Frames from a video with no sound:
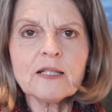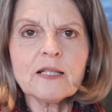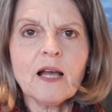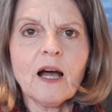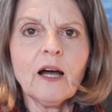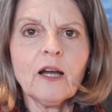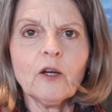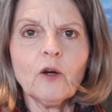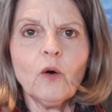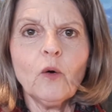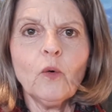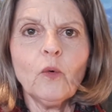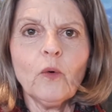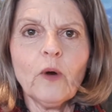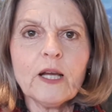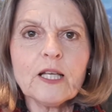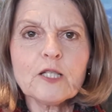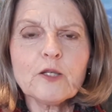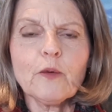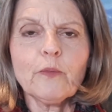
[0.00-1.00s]
I
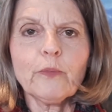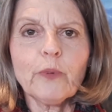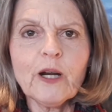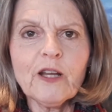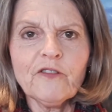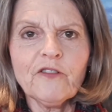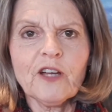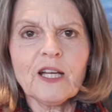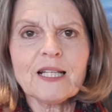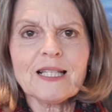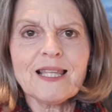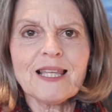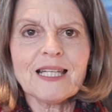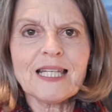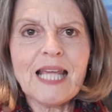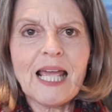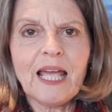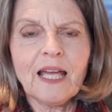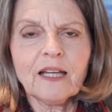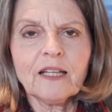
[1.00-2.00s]
always prefix the
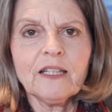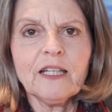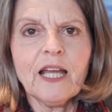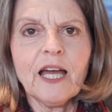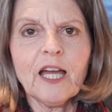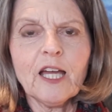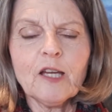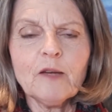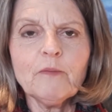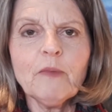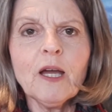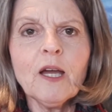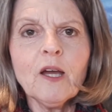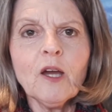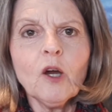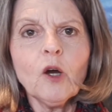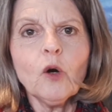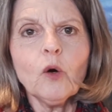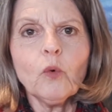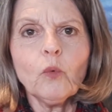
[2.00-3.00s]
tag name
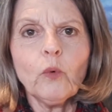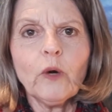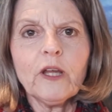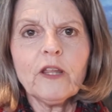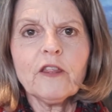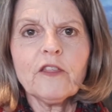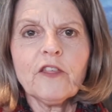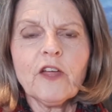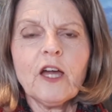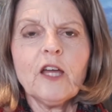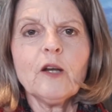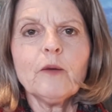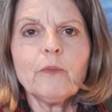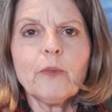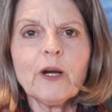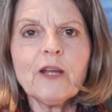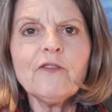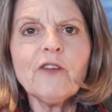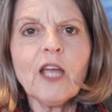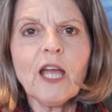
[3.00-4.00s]
with an
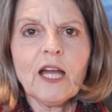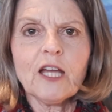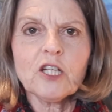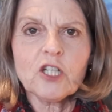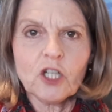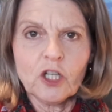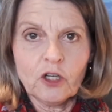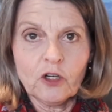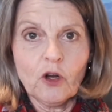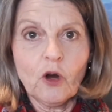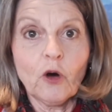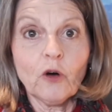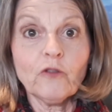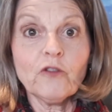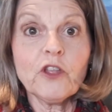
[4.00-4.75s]
abbreviation of the